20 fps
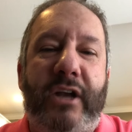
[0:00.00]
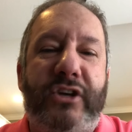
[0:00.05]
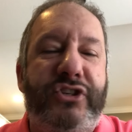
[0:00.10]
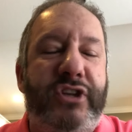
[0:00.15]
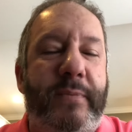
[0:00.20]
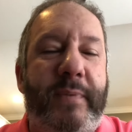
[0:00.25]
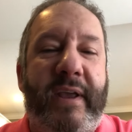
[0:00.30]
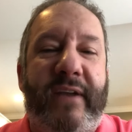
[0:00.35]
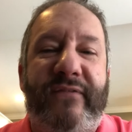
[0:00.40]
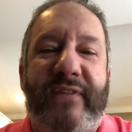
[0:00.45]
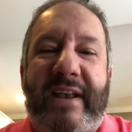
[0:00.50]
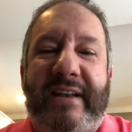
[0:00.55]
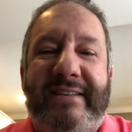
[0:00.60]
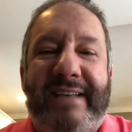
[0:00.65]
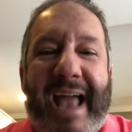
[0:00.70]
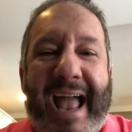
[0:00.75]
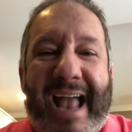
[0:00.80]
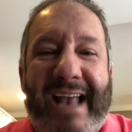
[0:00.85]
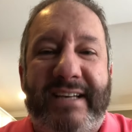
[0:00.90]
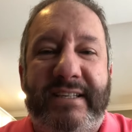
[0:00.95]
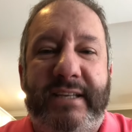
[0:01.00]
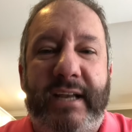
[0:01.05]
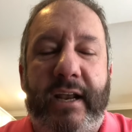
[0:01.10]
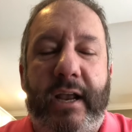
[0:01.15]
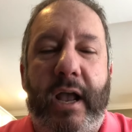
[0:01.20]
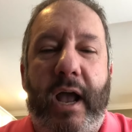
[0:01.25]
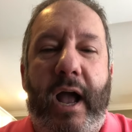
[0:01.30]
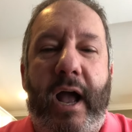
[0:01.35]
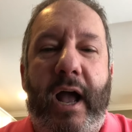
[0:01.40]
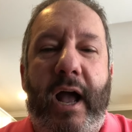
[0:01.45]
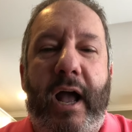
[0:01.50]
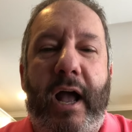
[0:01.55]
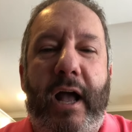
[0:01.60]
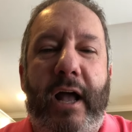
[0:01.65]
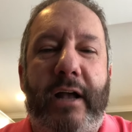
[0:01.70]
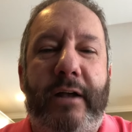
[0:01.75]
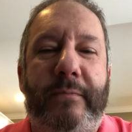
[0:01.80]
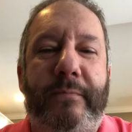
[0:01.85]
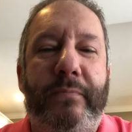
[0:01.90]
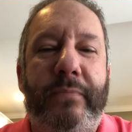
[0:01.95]
it should be a fantastic
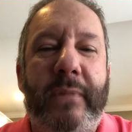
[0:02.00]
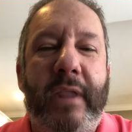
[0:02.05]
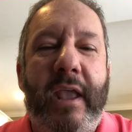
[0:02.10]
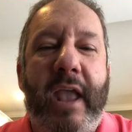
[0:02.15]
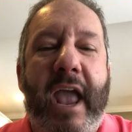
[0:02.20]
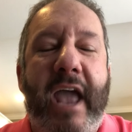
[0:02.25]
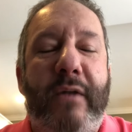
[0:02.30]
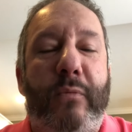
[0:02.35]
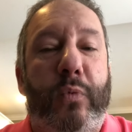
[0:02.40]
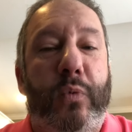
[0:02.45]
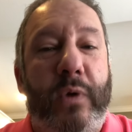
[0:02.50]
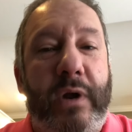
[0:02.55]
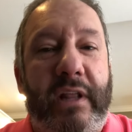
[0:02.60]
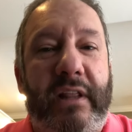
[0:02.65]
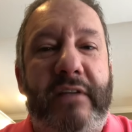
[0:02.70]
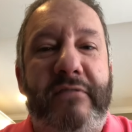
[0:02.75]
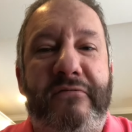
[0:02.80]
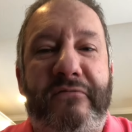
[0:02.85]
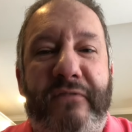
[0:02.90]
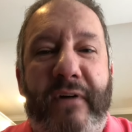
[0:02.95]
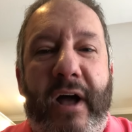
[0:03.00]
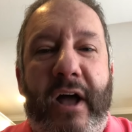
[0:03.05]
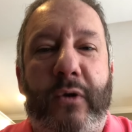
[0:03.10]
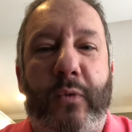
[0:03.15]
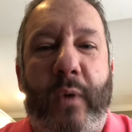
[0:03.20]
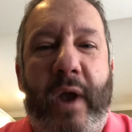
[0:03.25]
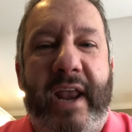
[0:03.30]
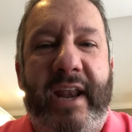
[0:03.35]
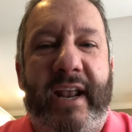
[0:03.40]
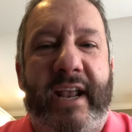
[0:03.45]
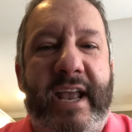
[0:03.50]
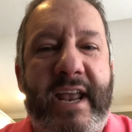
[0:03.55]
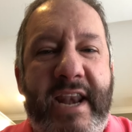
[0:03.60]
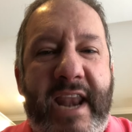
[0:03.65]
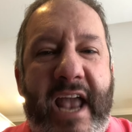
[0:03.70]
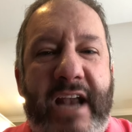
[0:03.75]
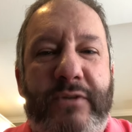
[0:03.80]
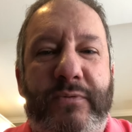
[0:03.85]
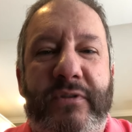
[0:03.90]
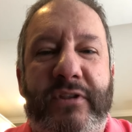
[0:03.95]
um, and really fun way to
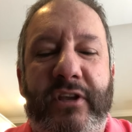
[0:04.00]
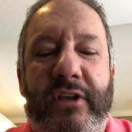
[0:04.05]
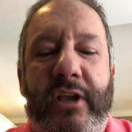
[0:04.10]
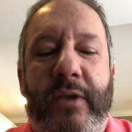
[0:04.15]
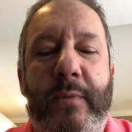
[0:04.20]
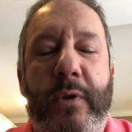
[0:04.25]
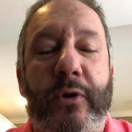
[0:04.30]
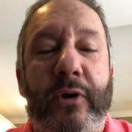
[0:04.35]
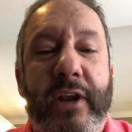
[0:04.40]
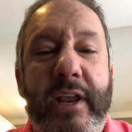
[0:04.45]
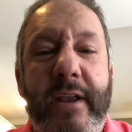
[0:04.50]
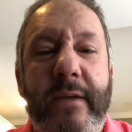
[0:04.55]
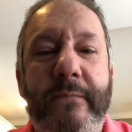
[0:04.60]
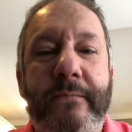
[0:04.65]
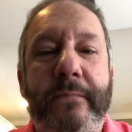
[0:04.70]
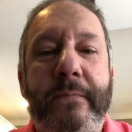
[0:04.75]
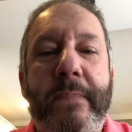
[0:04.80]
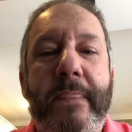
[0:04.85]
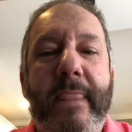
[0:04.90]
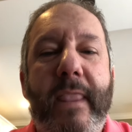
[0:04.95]
connect with the community